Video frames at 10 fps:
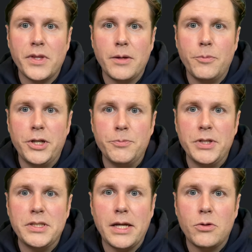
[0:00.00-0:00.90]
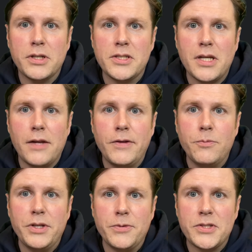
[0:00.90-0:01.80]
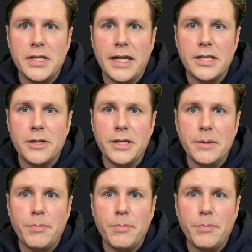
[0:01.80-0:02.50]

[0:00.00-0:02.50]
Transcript: And when we take a look inside of it, we'll see that the